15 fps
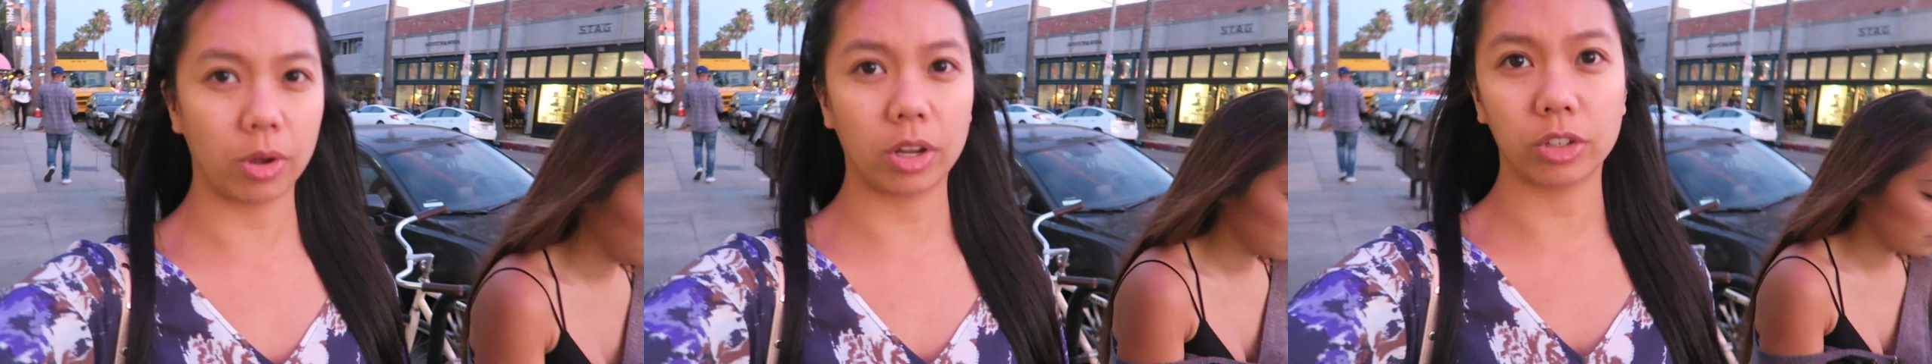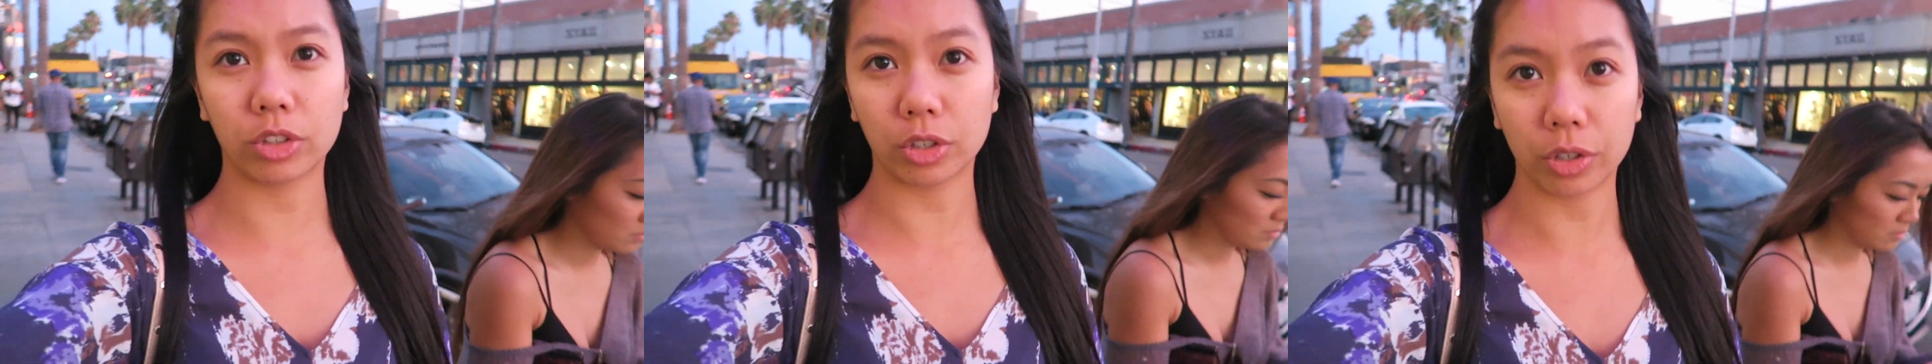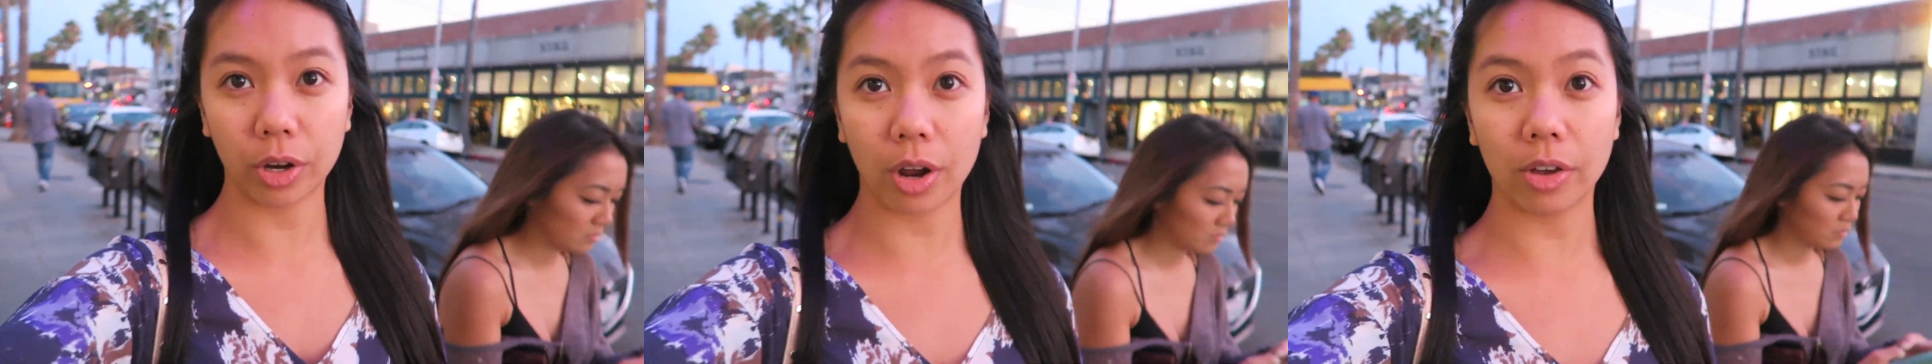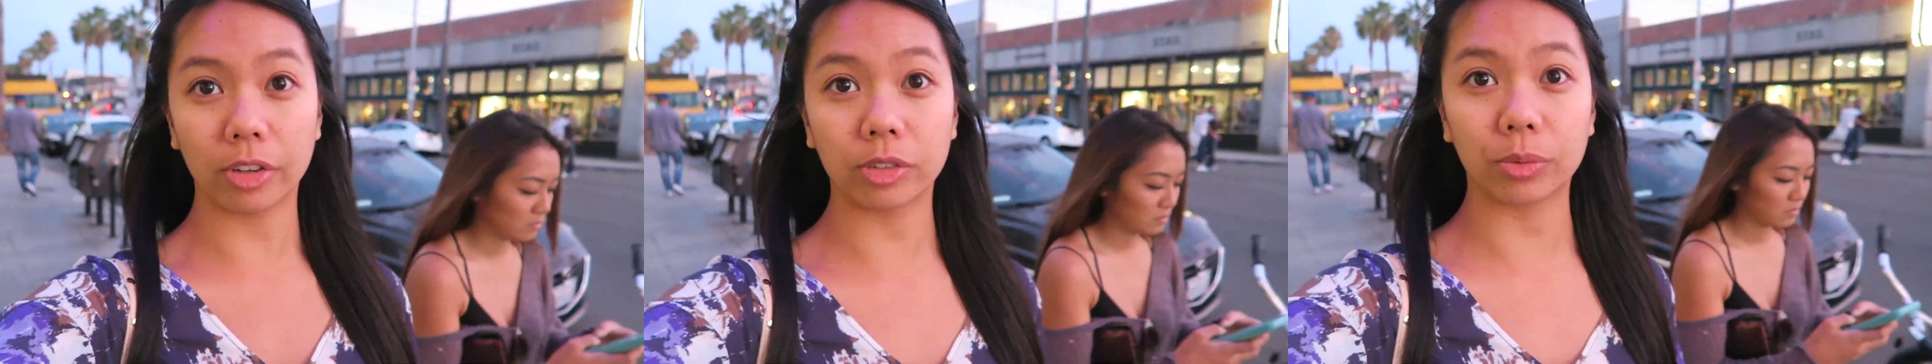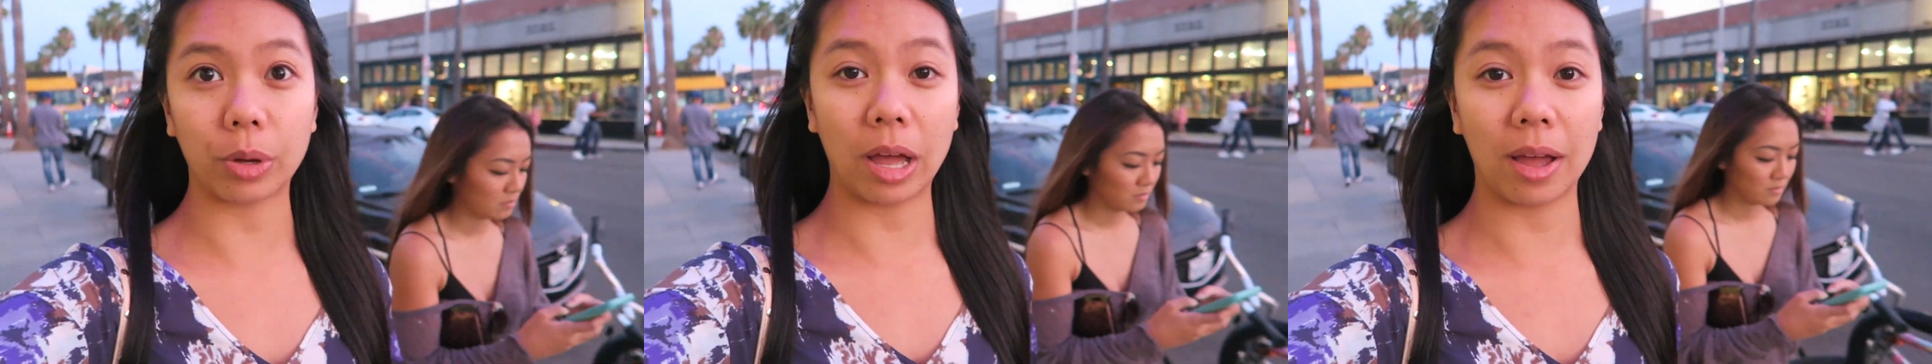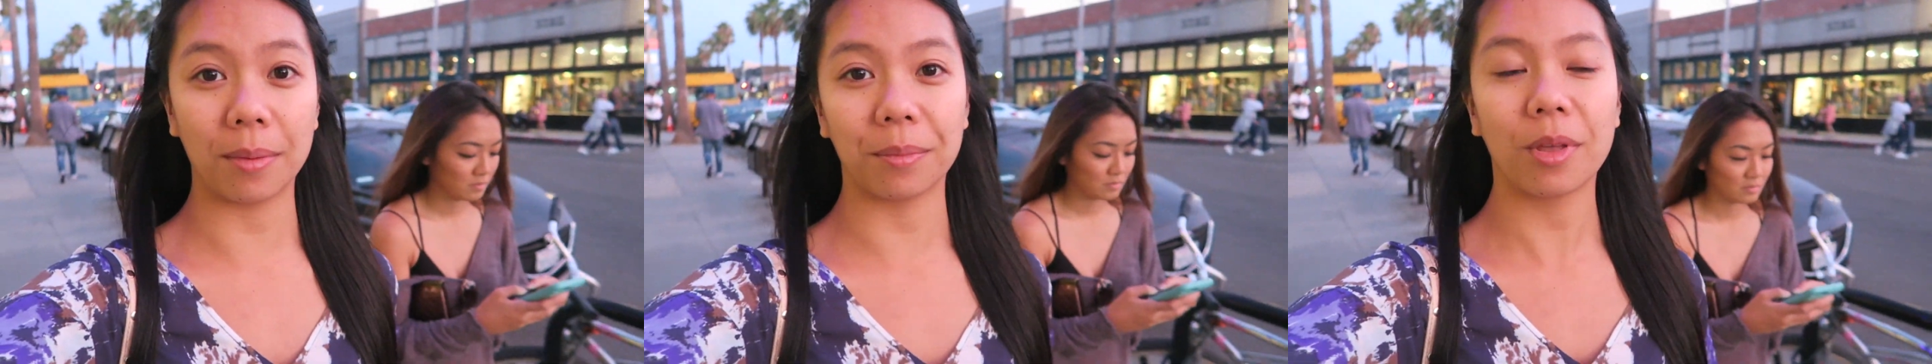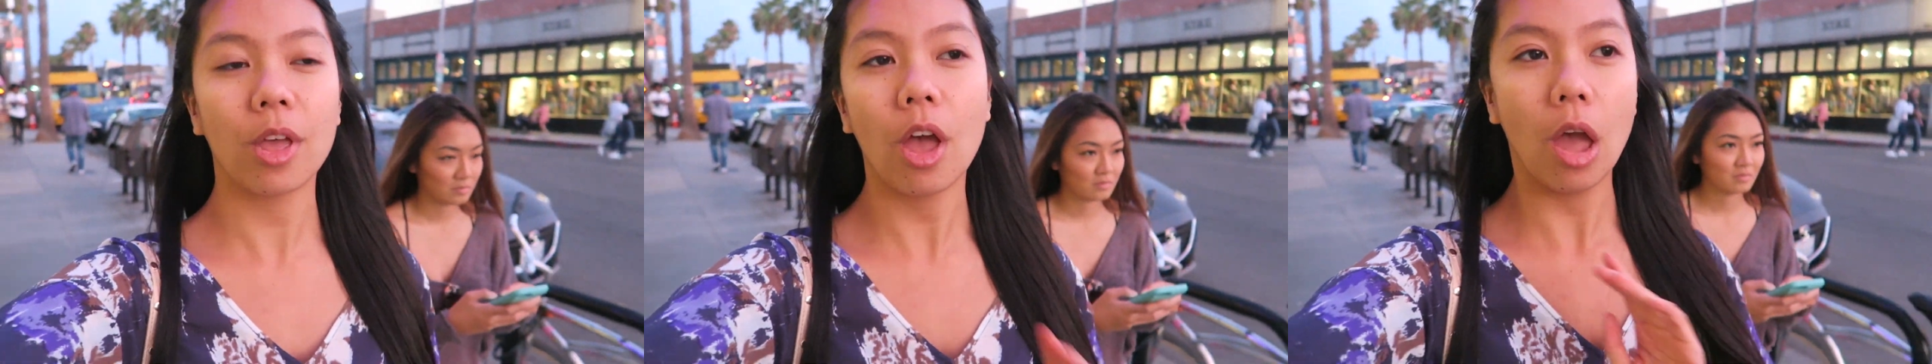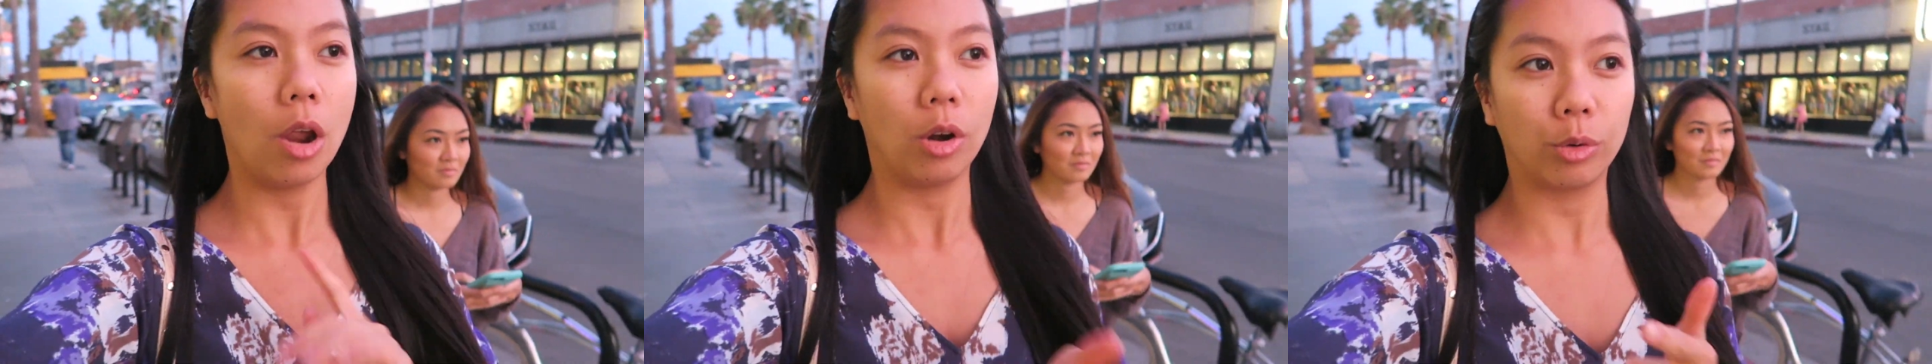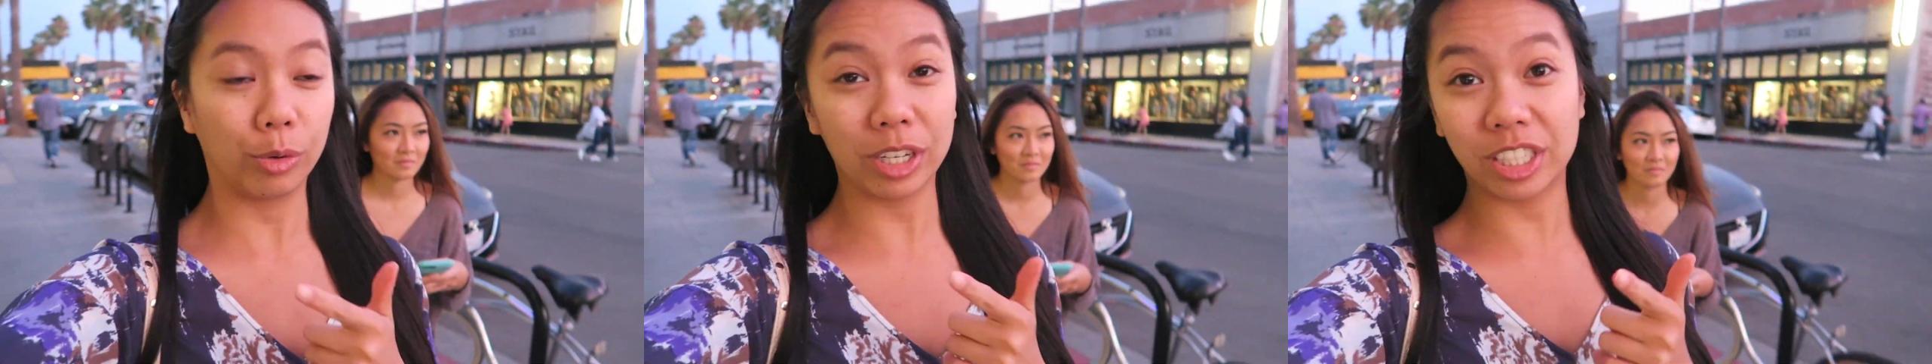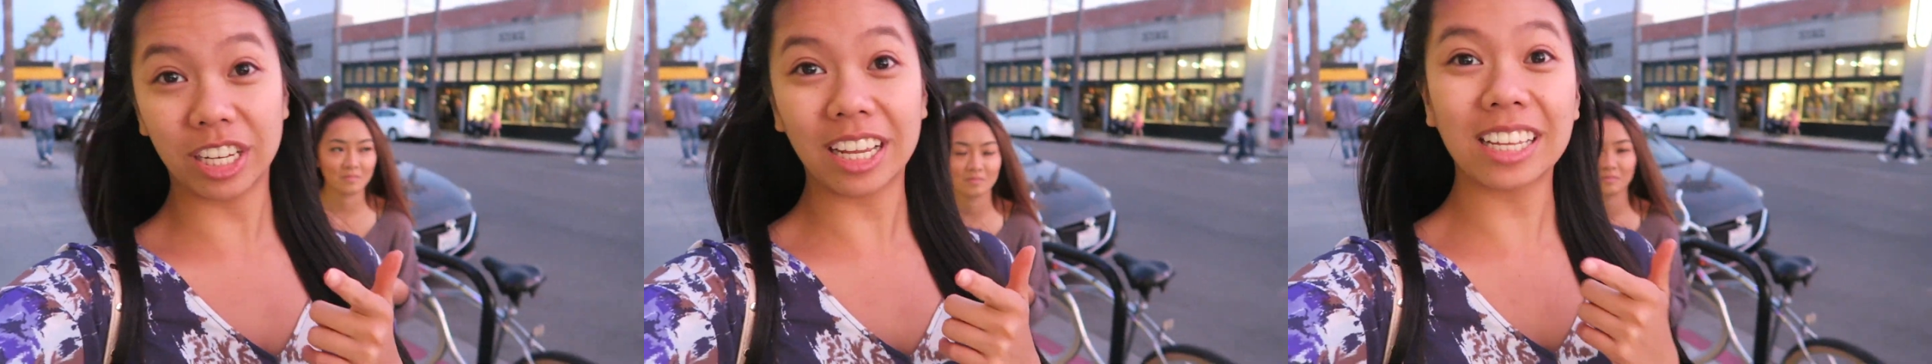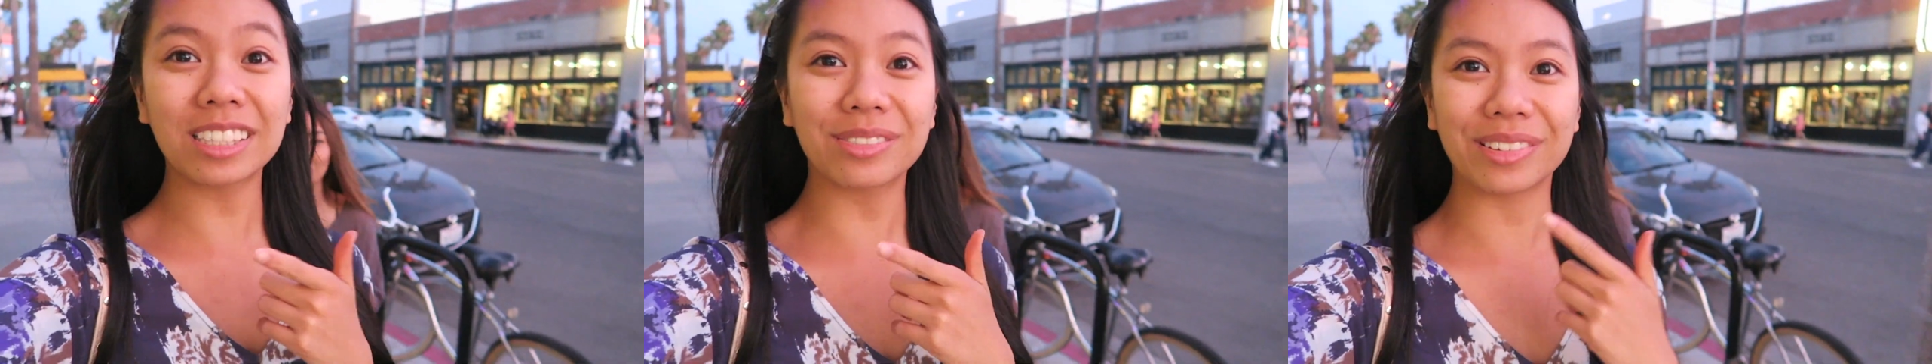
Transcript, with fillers: one, churros, ridges,